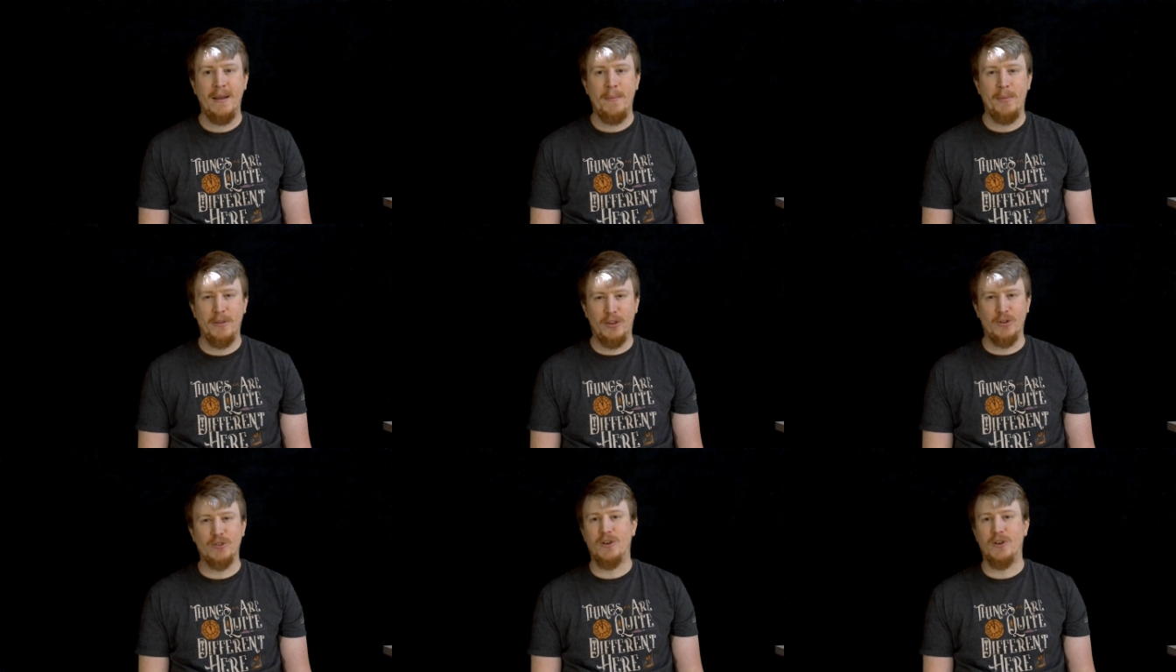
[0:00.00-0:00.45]

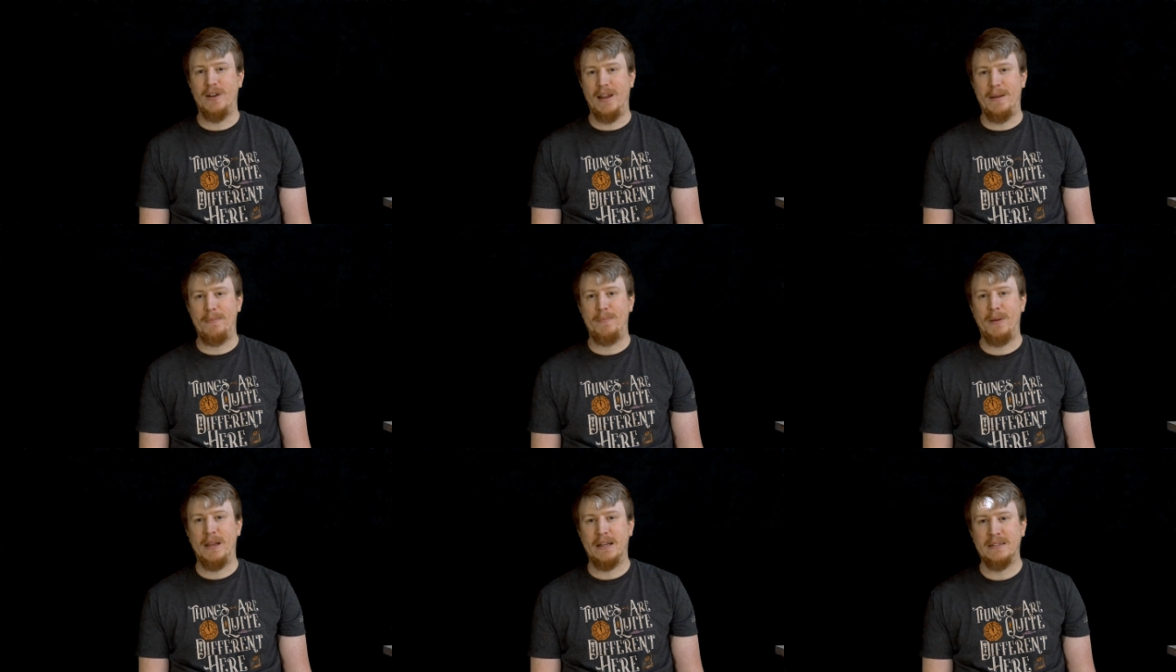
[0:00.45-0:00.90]
But those are
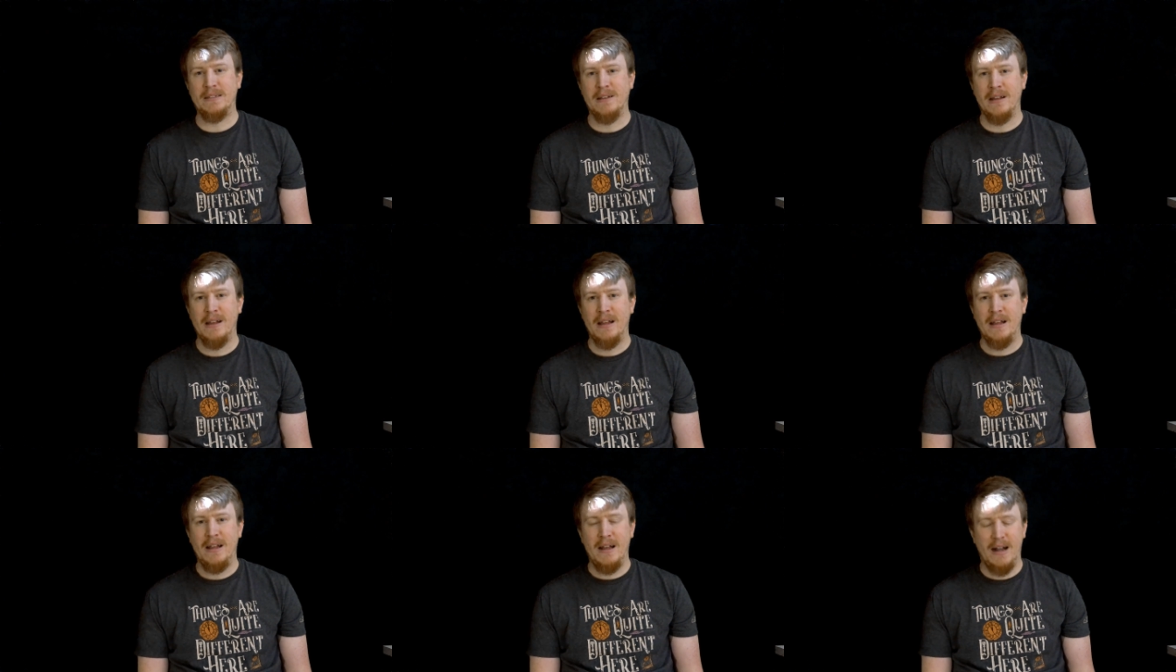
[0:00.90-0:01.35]
nitpicks.
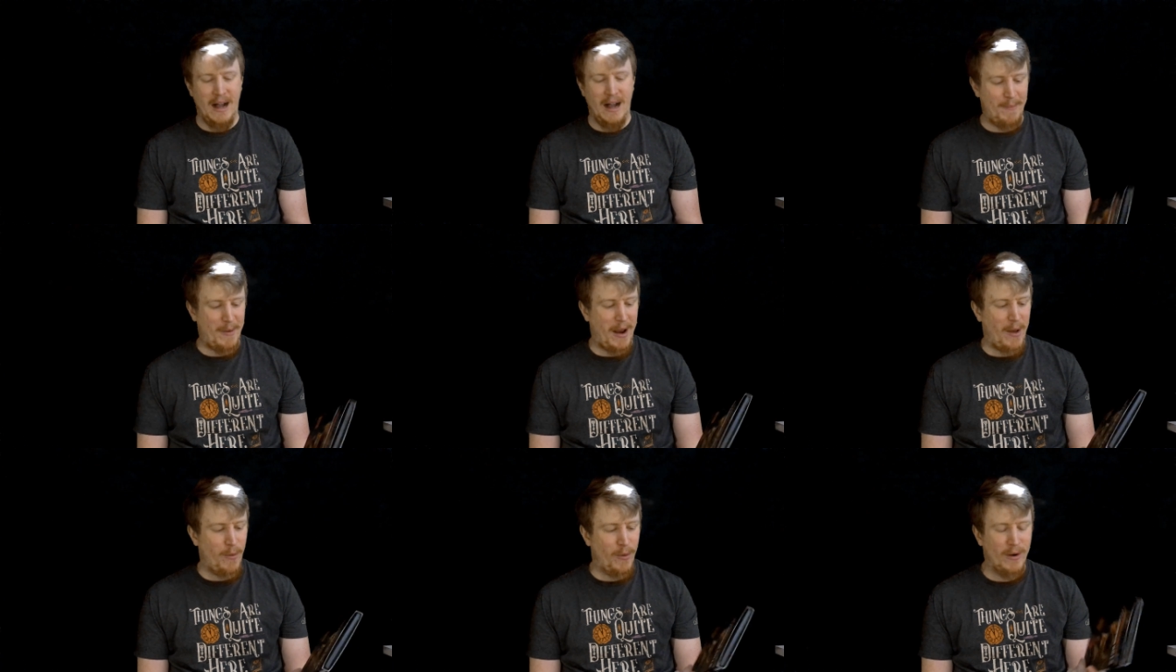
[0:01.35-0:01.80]

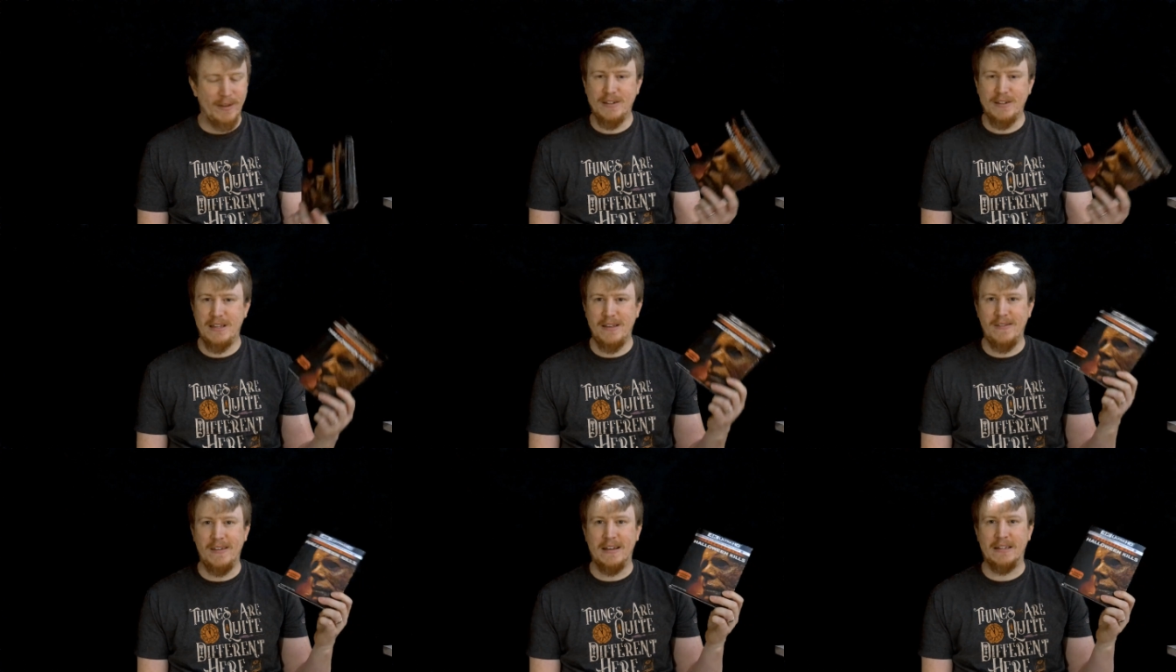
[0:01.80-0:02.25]
And I wanted
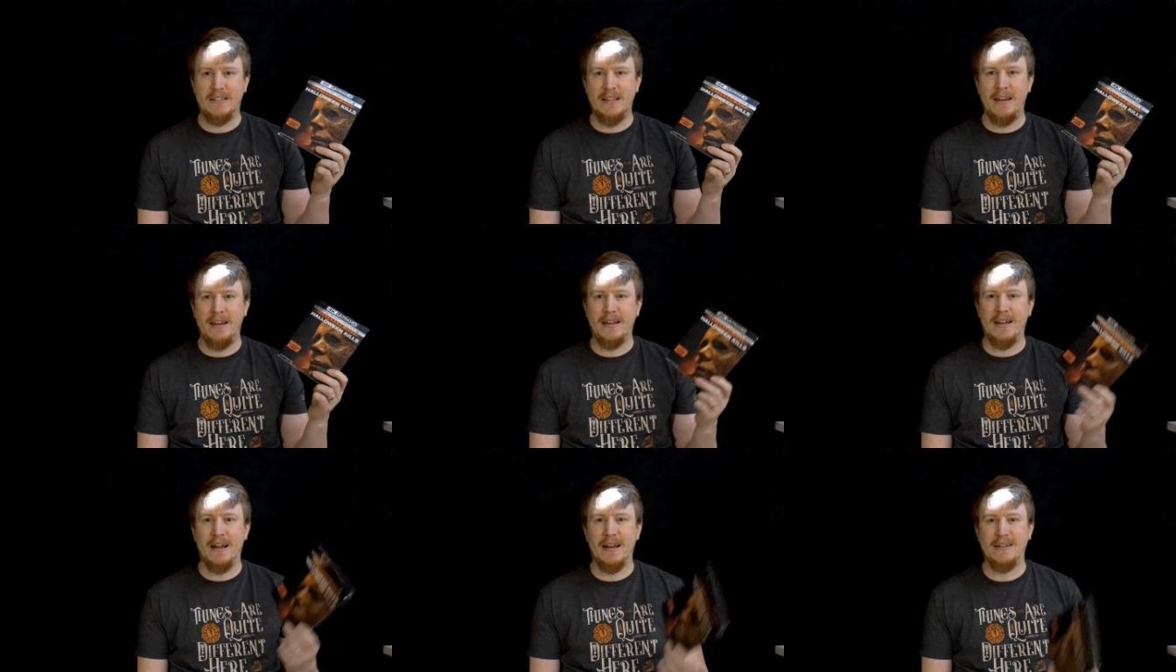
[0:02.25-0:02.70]
to see the
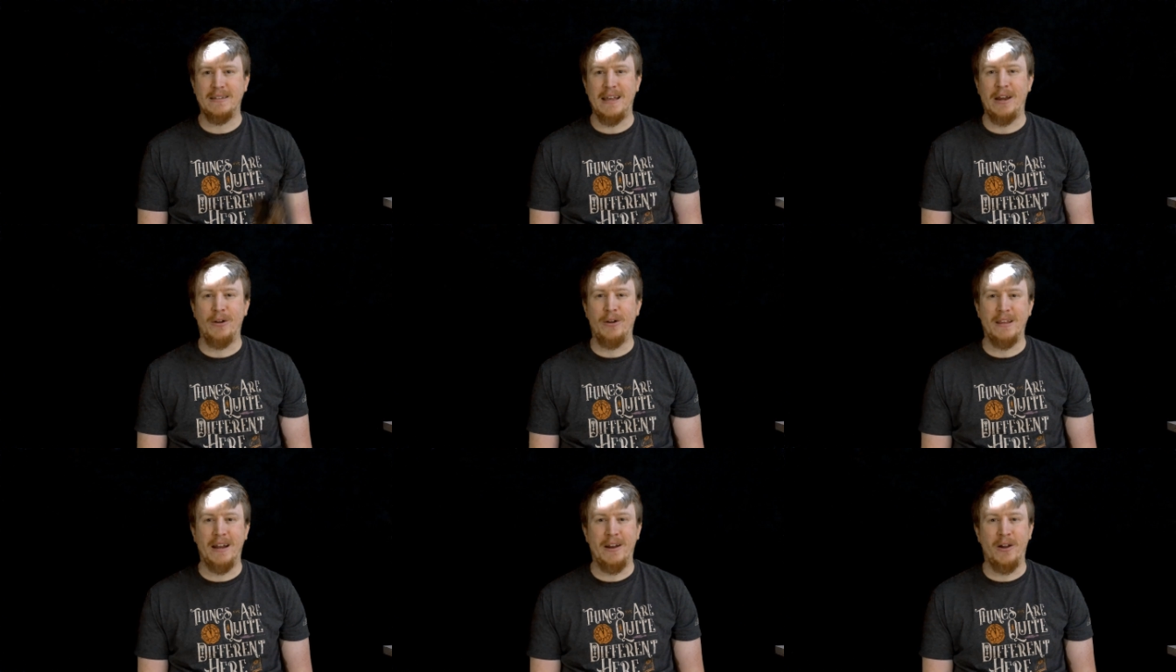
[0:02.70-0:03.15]
extended cut because I
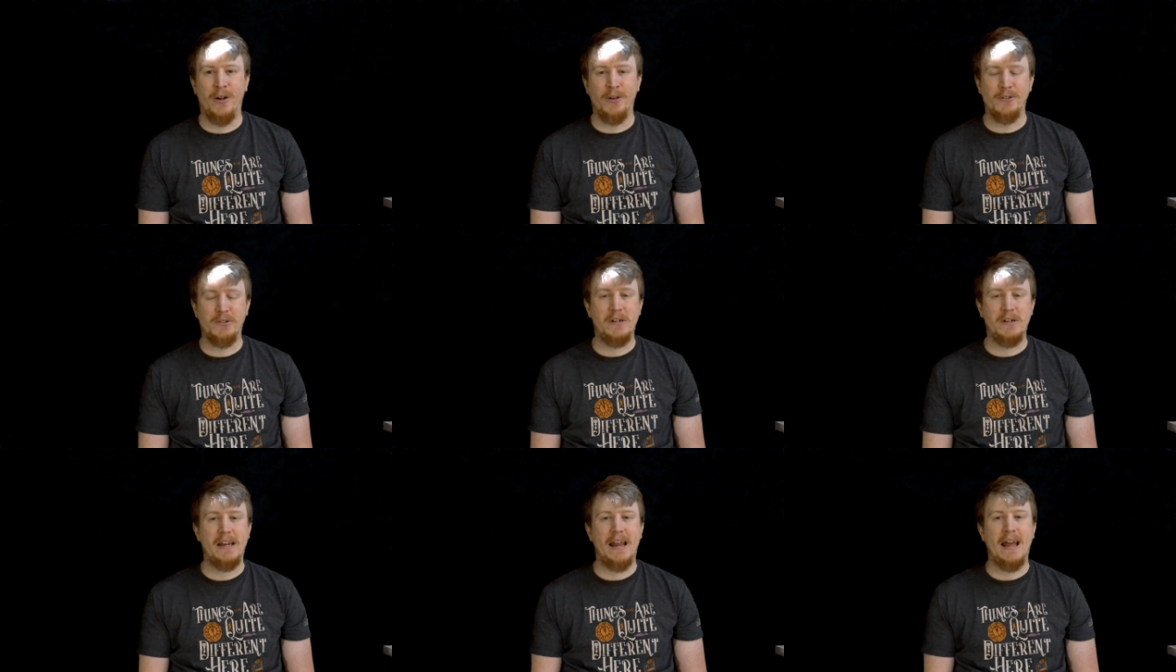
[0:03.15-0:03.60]
heard that an
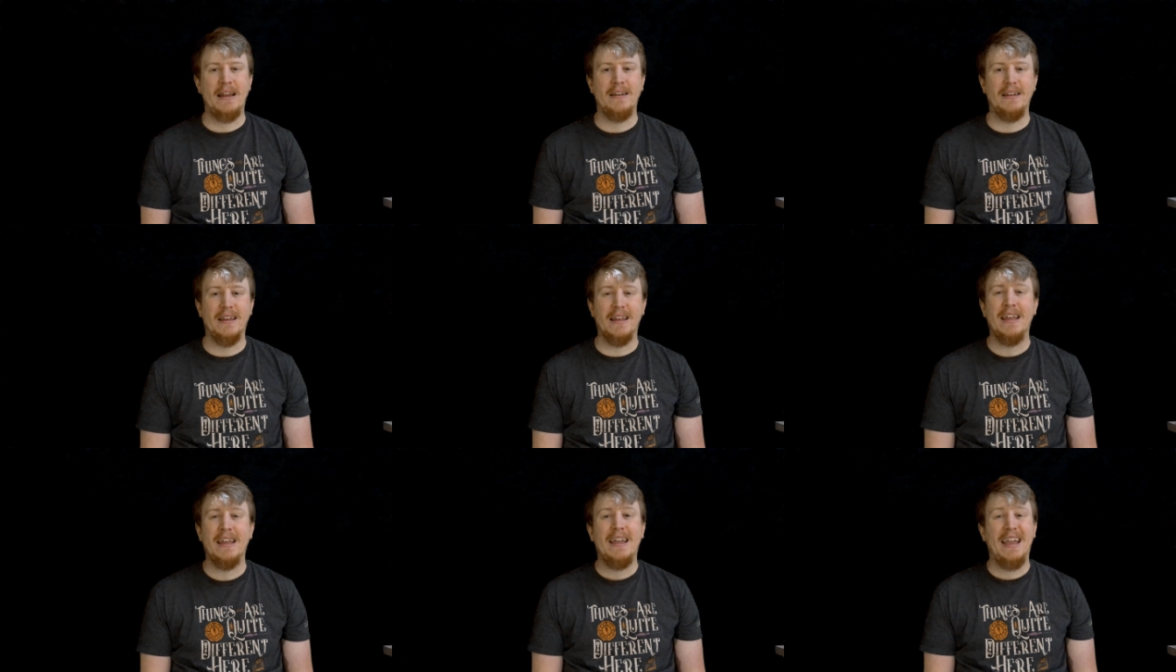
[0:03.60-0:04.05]
alternate
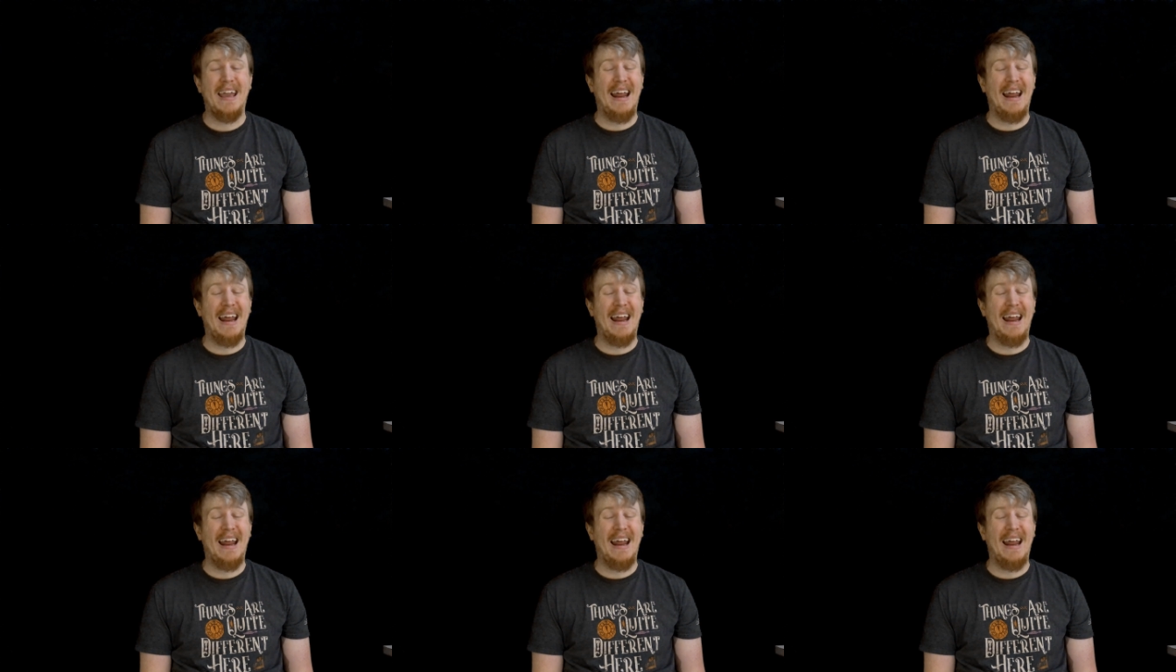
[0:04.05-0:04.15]
ending.